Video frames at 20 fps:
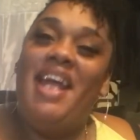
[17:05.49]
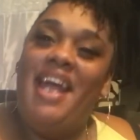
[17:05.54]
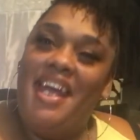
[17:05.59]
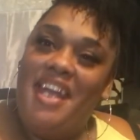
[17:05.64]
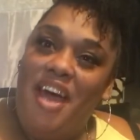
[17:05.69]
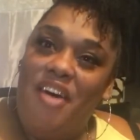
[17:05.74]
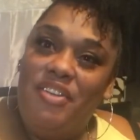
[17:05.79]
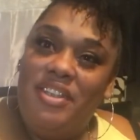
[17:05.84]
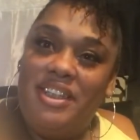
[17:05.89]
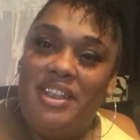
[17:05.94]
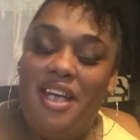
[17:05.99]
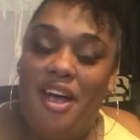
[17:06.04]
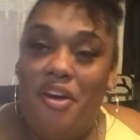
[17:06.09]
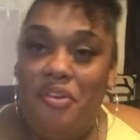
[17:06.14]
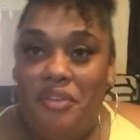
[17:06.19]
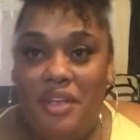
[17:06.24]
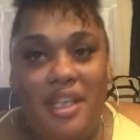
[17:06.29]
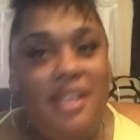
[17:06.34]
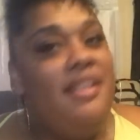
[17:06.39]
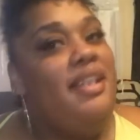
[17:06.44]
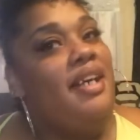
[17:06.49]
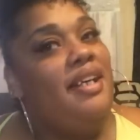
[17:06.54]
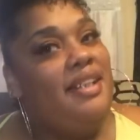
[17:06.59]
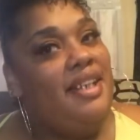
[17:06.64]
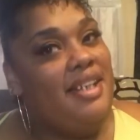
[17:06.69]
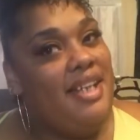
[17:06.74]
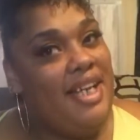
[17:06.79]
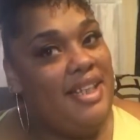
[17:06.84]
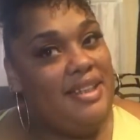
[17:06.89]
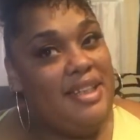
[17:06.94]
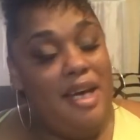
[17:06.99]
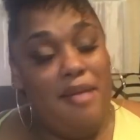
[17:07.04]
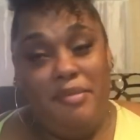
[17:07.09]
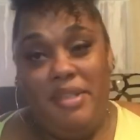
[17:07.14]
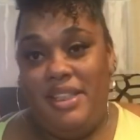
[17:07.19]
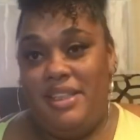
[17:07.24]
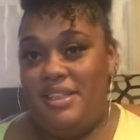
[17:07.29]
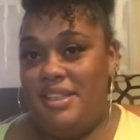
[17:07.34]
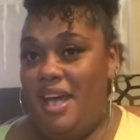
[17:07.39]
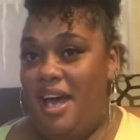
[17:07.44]
And I will see y'all when the next time
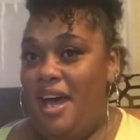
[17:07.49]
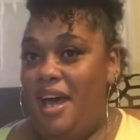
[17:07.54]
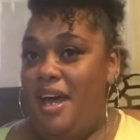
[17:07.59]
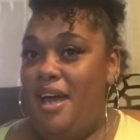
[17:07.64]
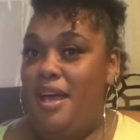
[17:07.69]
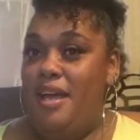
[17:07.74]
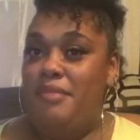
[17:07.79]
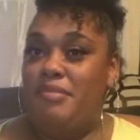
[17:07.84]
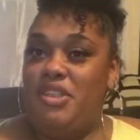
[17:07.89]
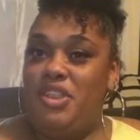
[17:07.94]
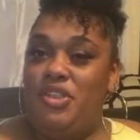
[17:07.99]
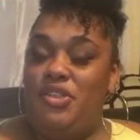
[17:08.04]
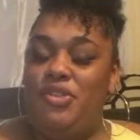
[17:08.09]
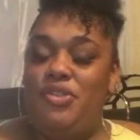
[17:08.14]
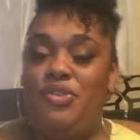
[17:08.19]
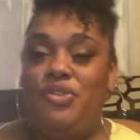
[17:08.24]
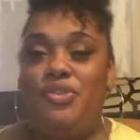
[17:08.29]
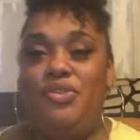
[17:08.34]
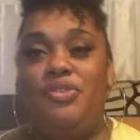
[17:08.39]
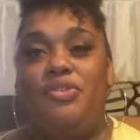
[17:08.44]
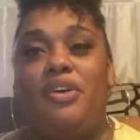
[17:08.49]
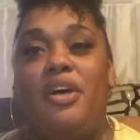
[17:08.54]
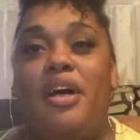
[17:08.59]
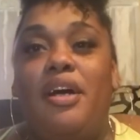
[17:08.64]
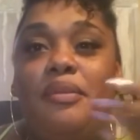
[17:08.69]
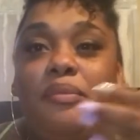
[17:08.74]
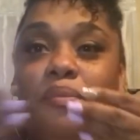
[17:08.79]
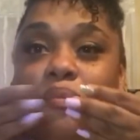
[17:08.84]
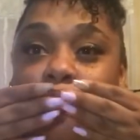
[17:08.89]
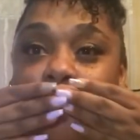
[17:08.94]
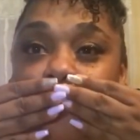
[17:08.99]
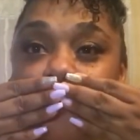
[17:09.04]
it's time to grub.